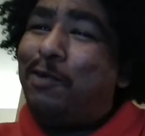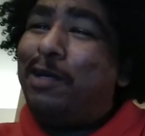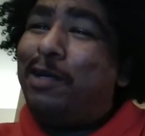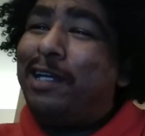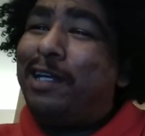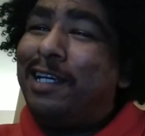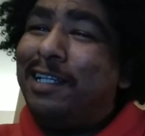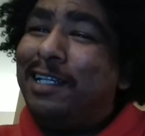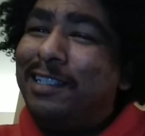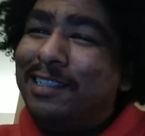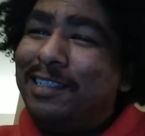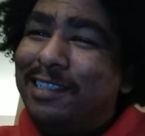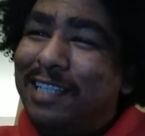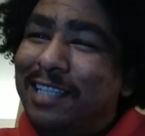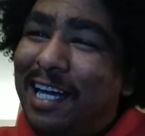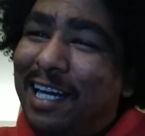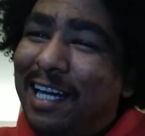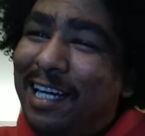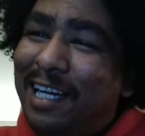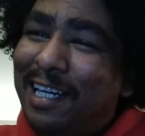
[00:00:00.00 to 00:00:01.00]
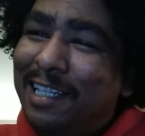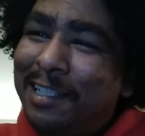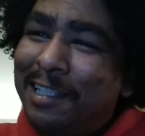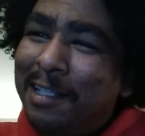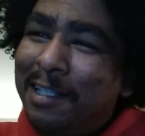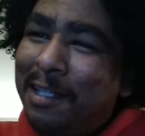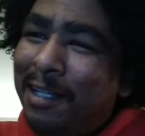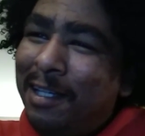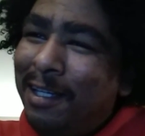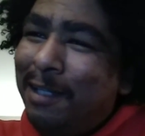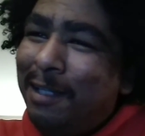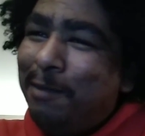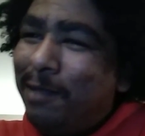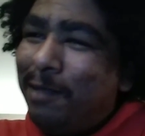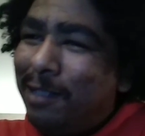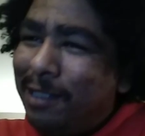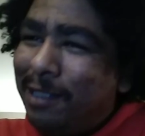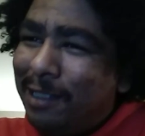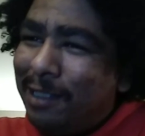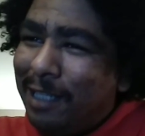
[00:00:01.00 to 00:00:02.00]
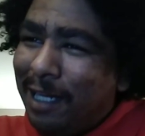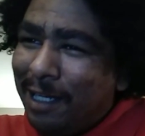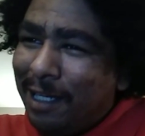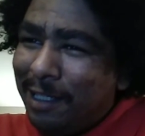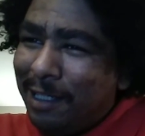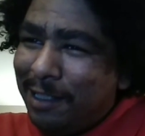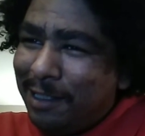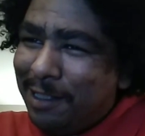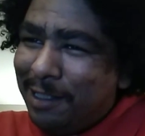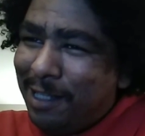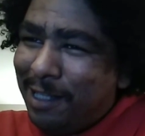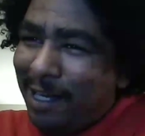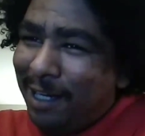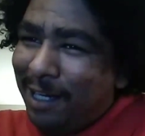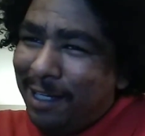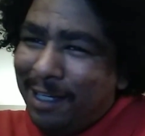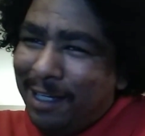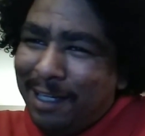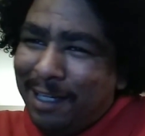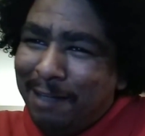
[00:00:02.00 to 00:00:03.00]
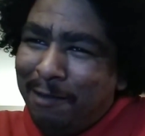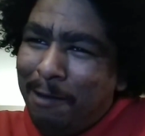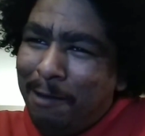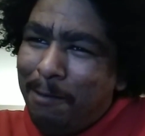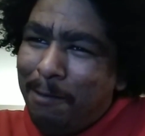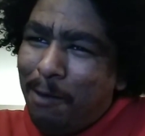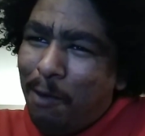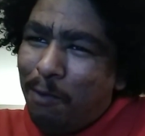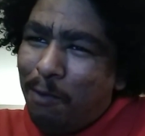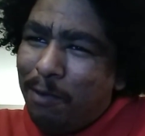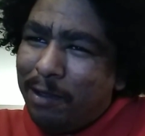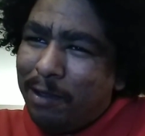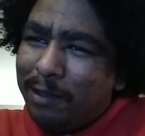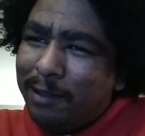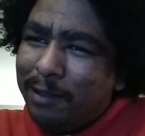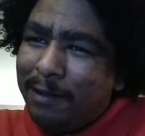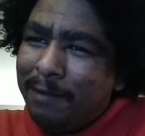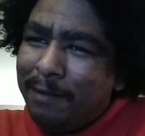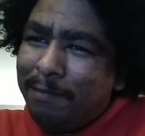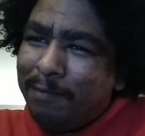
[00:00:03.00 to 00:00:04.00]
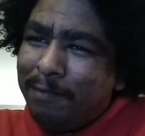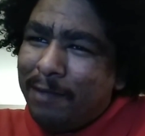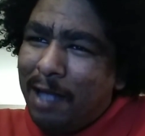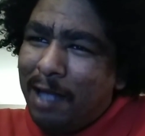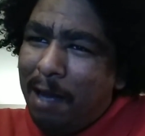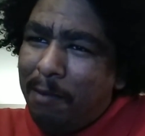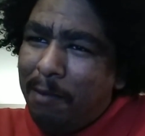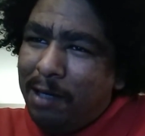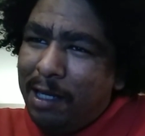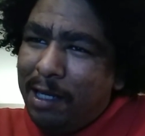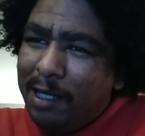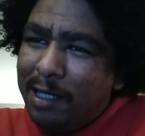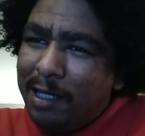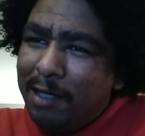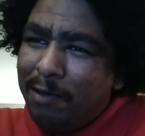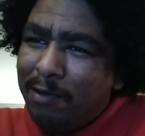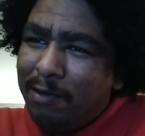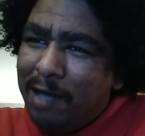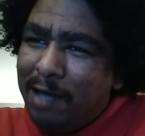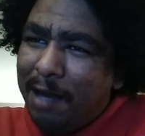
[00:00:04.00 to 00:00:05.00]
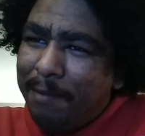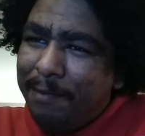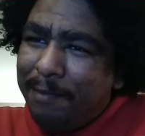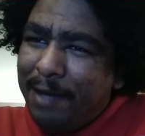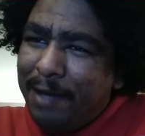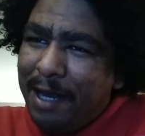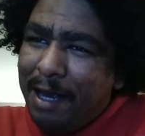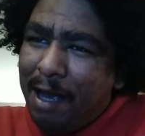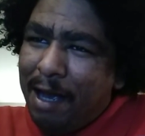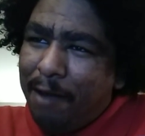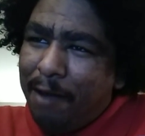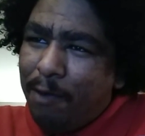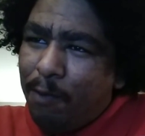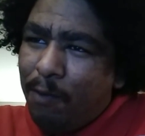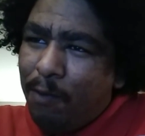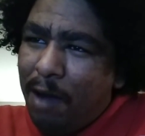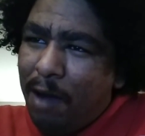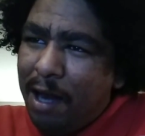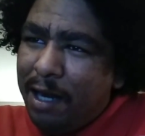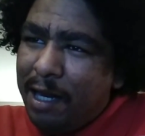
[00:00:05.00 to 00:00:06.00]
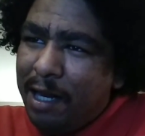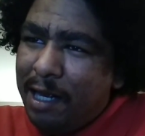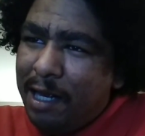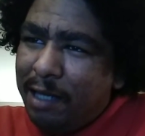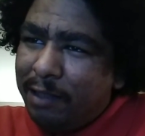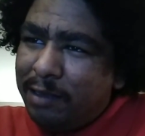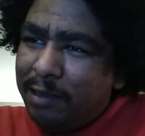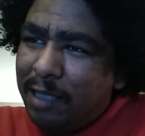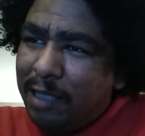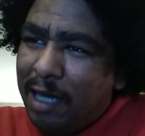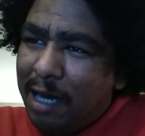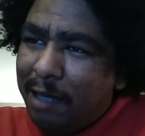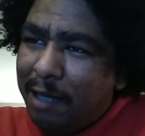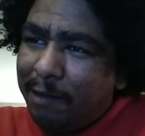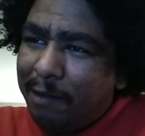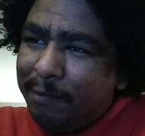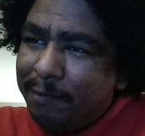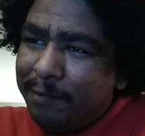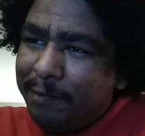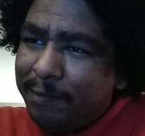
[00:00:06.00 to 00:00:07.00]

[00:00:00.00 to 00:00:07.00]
three kids died because I I didn't give him no risk. I'm clicking your damn name. I don't know why the hell's not.